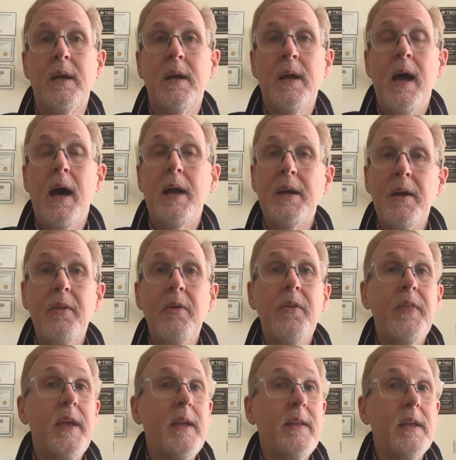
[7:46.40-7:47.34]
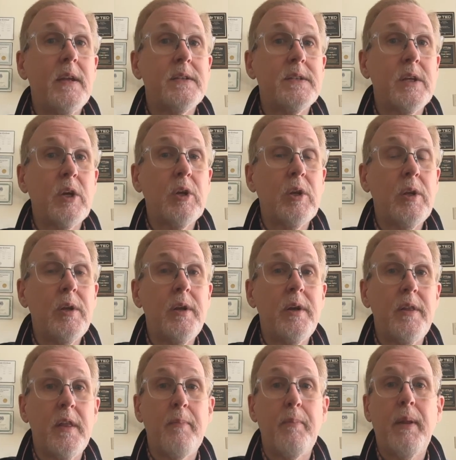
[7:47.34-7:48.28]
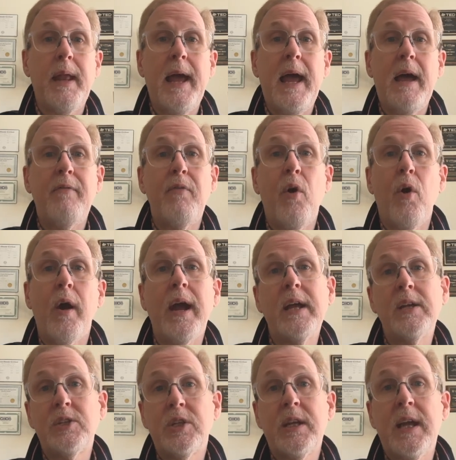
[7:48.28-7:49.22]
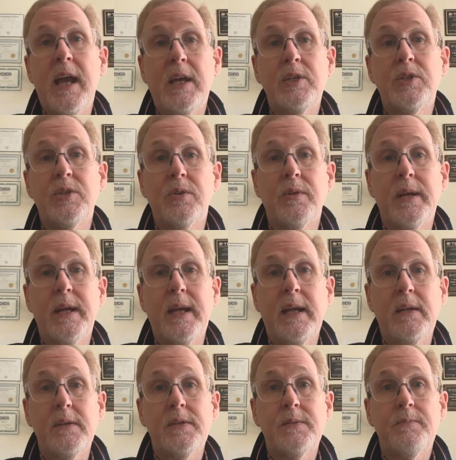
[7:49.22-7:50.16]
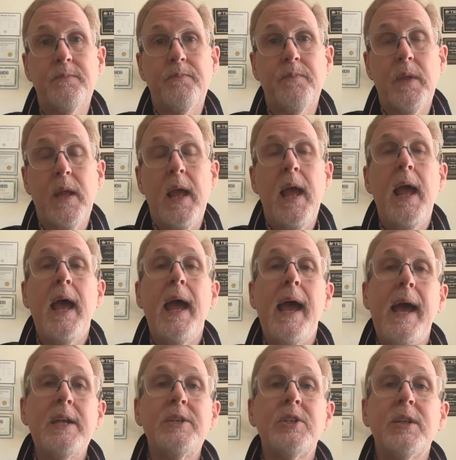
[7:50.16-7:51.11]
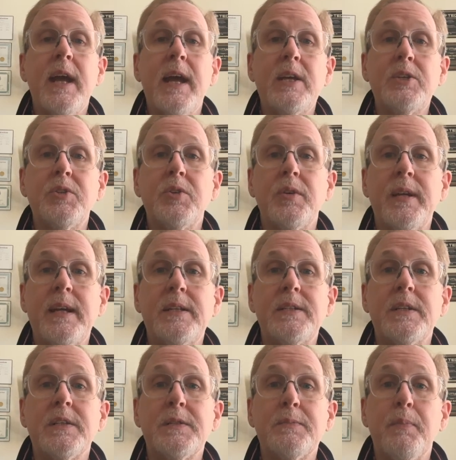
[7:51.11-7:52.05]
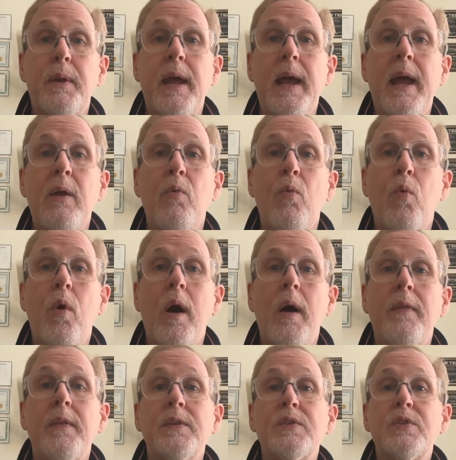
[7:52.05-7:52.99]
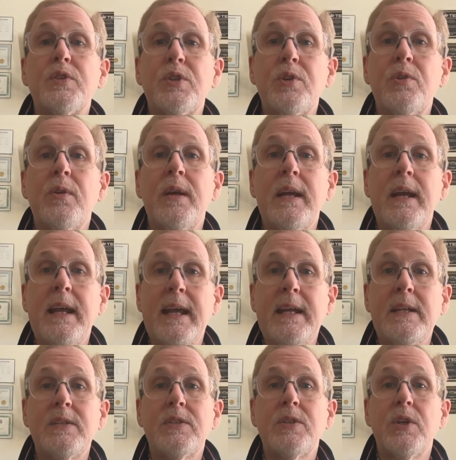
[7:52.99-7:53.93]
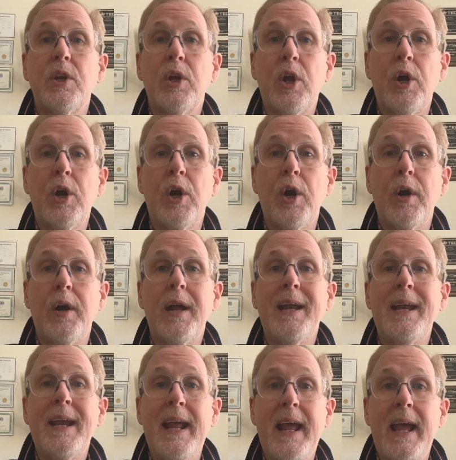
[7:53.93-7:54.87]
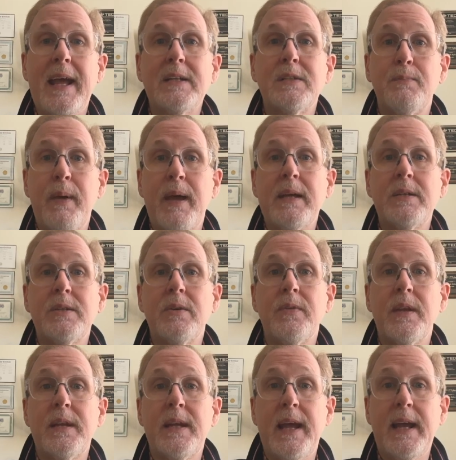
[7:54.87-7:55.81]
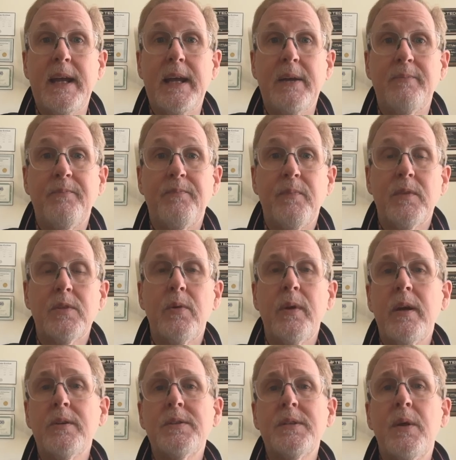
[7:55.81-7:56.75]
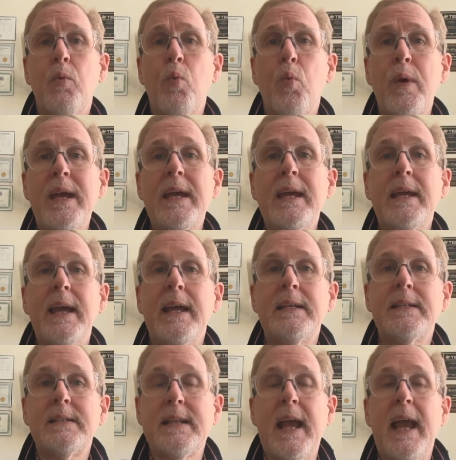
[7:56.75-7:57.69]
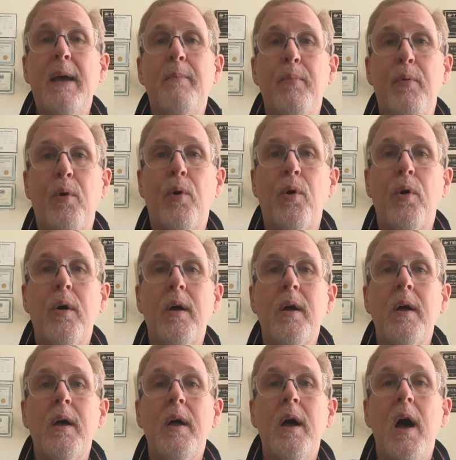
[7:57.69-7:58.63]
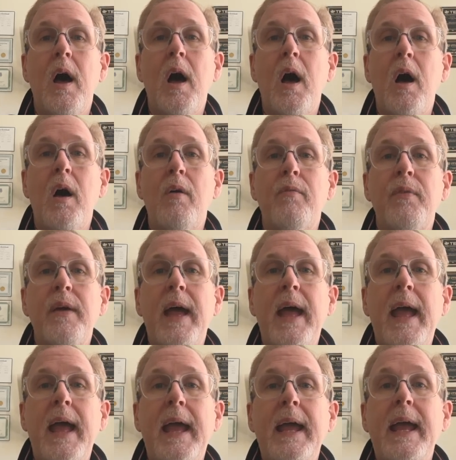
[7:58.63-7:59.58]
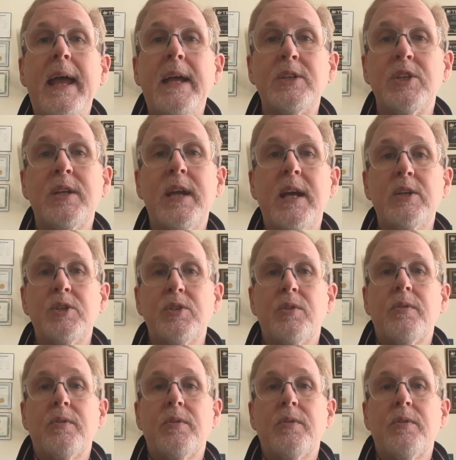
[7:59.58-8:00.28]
Another thing that is included in the PLAAFP are educational needs. Educational needs explain what the student needs to learn next based on the data. So here's a weak example of an educational